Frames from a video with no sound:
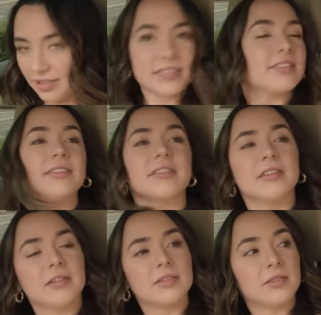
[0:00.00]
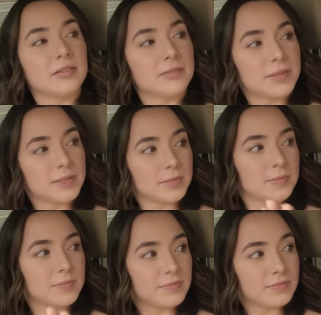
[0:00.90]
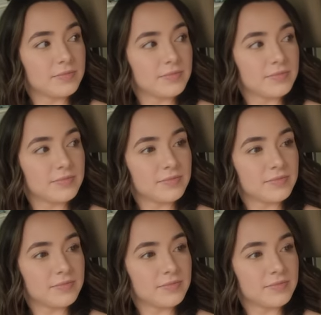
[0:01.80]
This person isn't speaking.